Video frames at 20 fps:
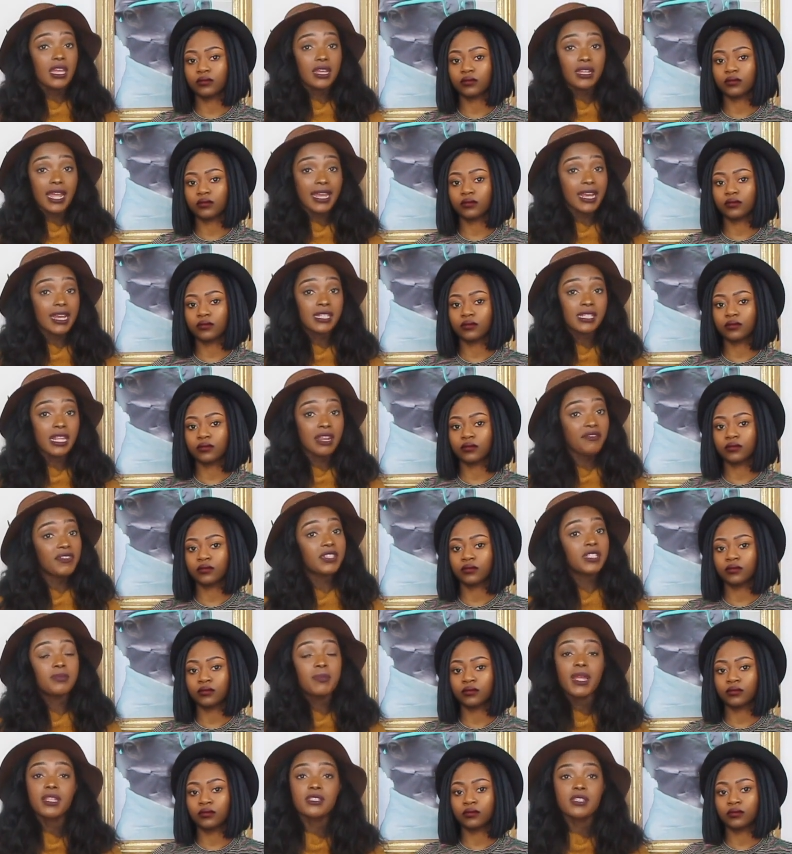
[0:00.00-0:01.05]
Speaker 1: like I said, if
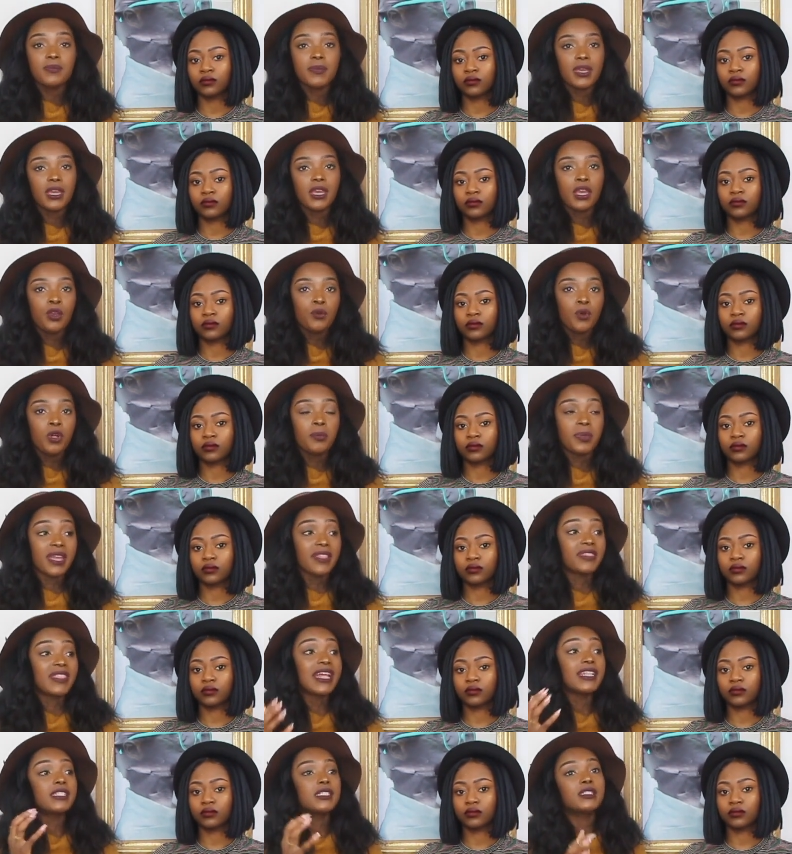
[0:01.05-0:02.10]
it's meant to be, it will
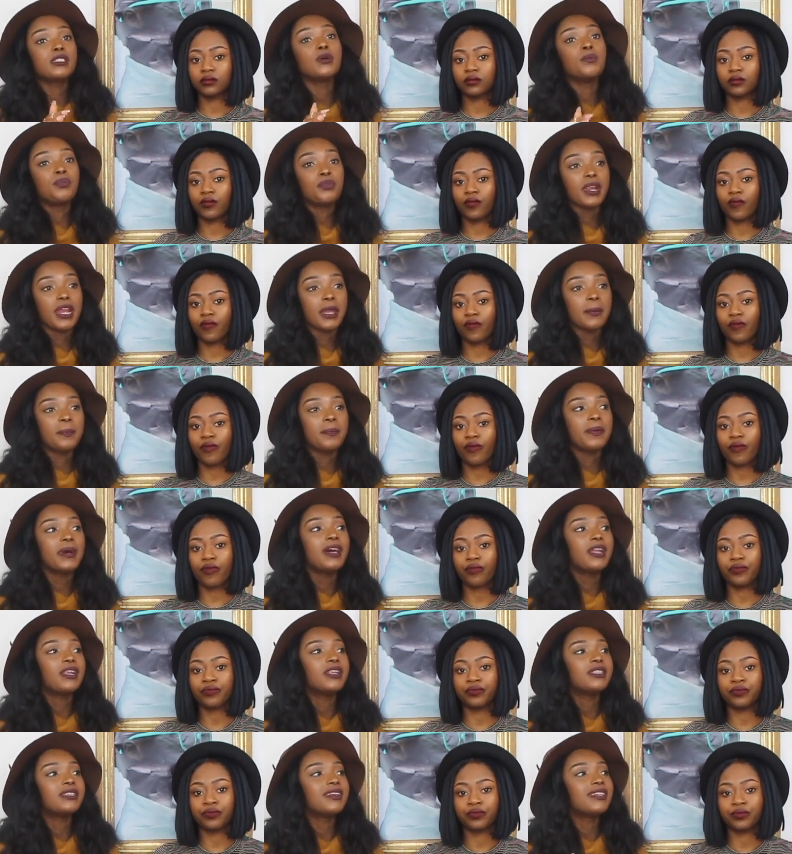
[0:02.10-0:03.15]
be. That's the break.
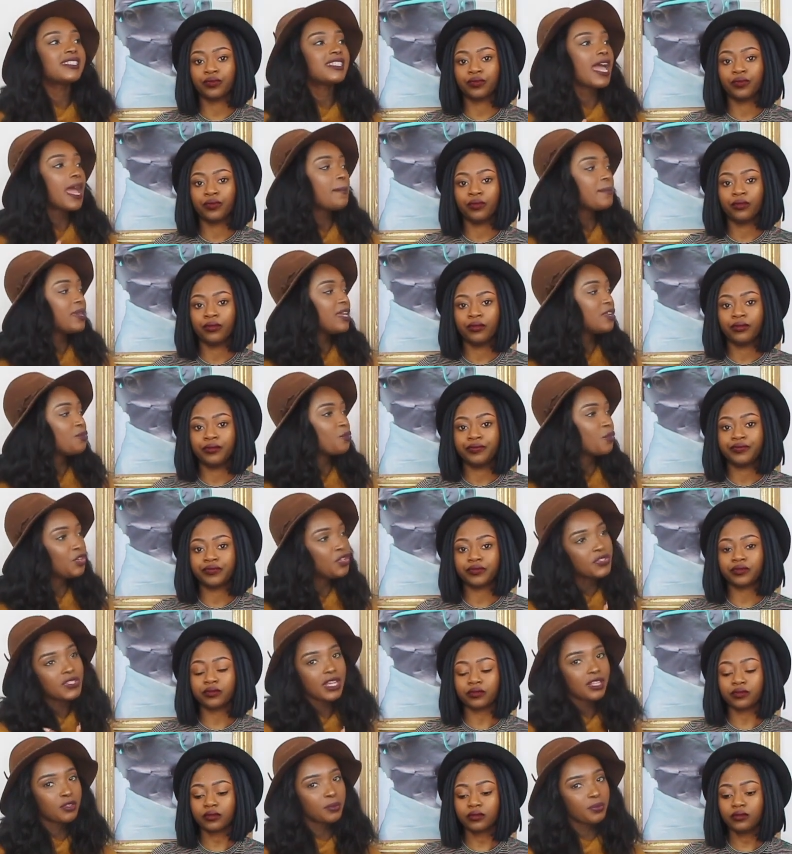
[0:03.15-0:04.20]
But does that mean
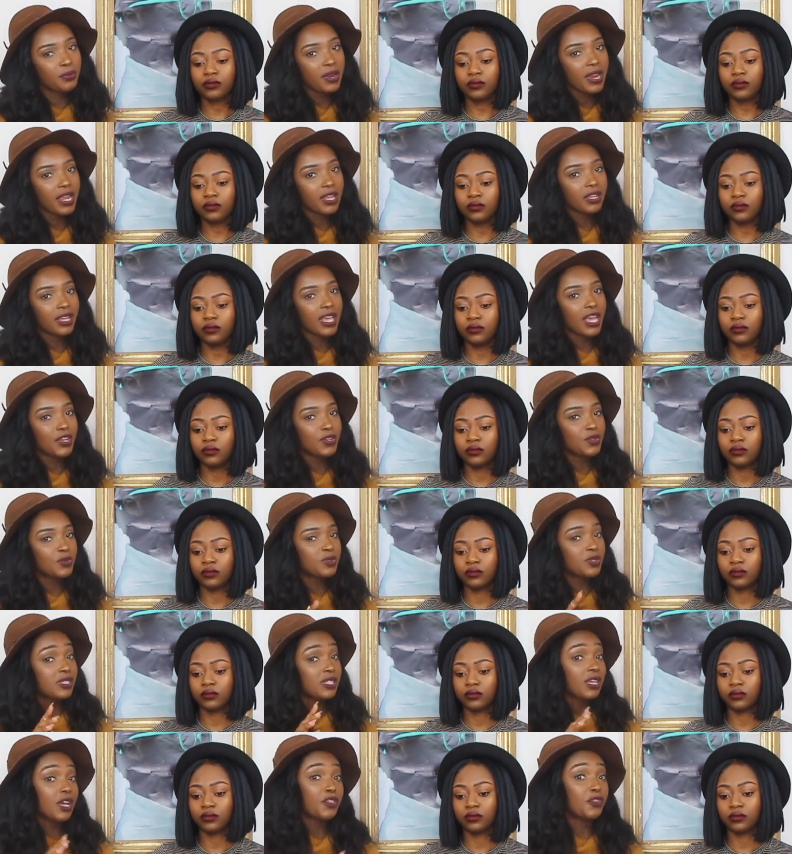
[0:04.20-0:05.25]
when you take the break, can
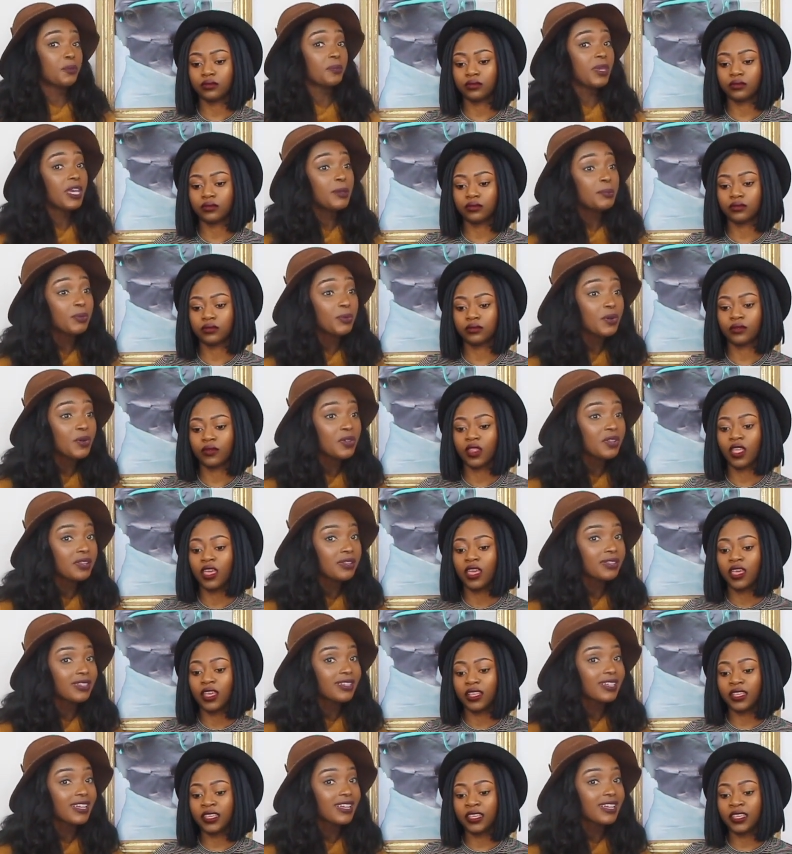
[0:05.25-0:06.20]
you see other people?